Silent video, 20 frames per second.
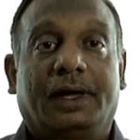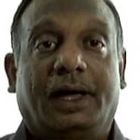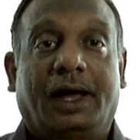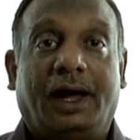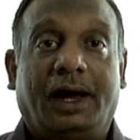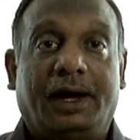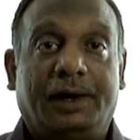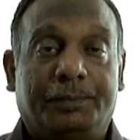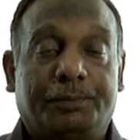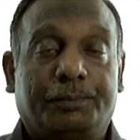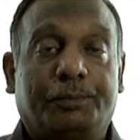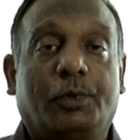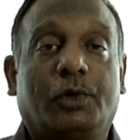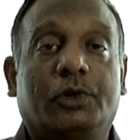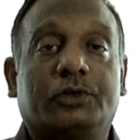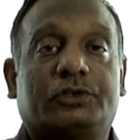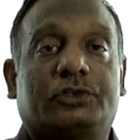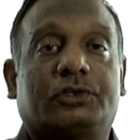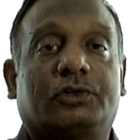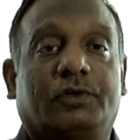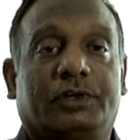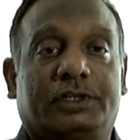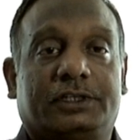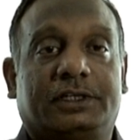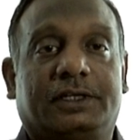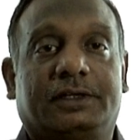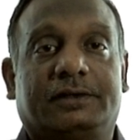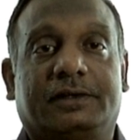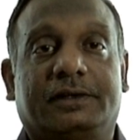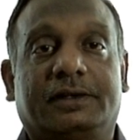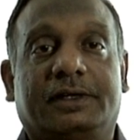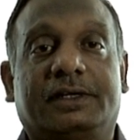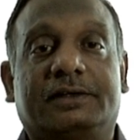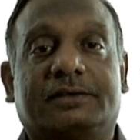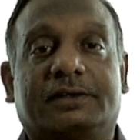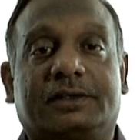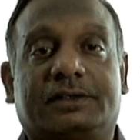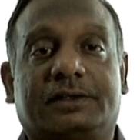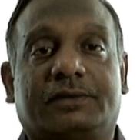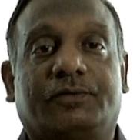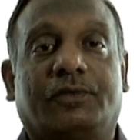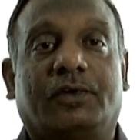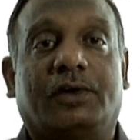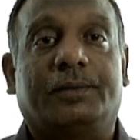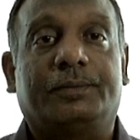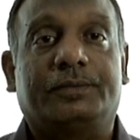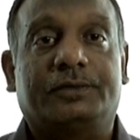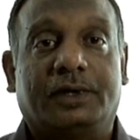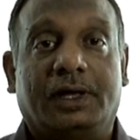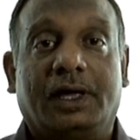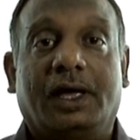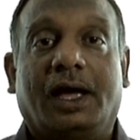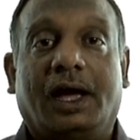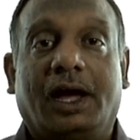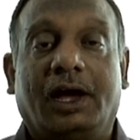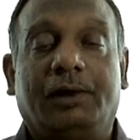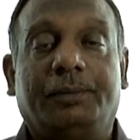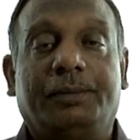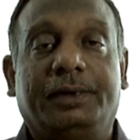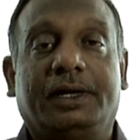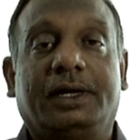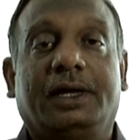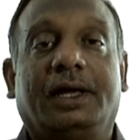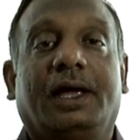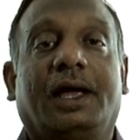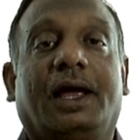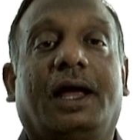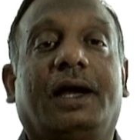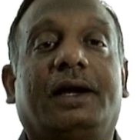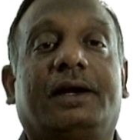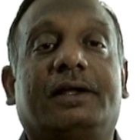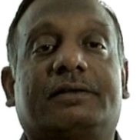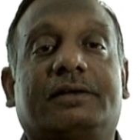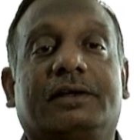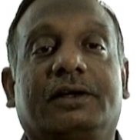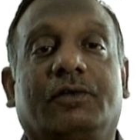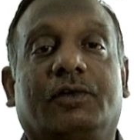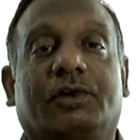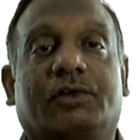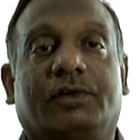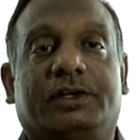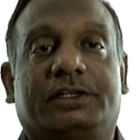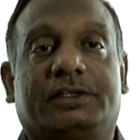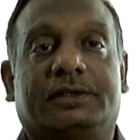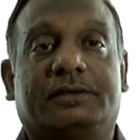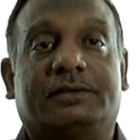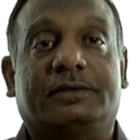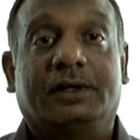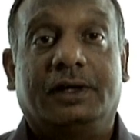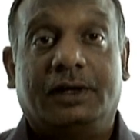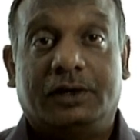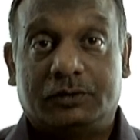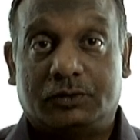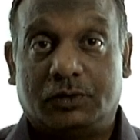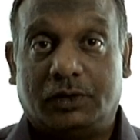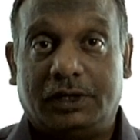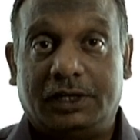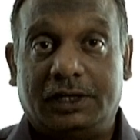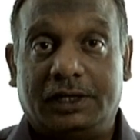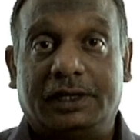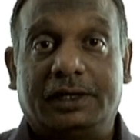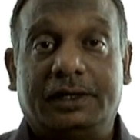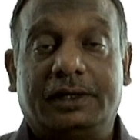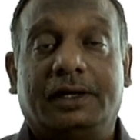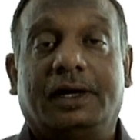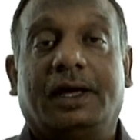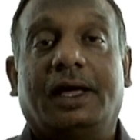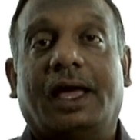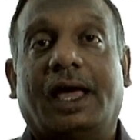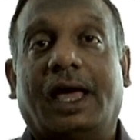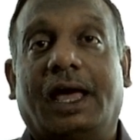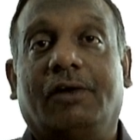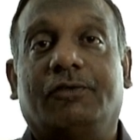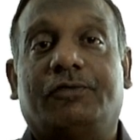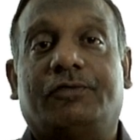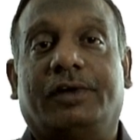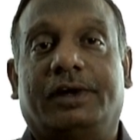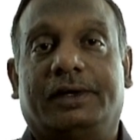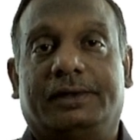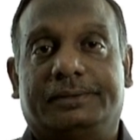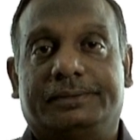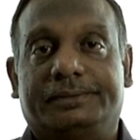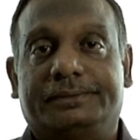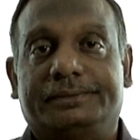and post questions in the discussion forums. I will be addressing your questions. So, learn, have fun.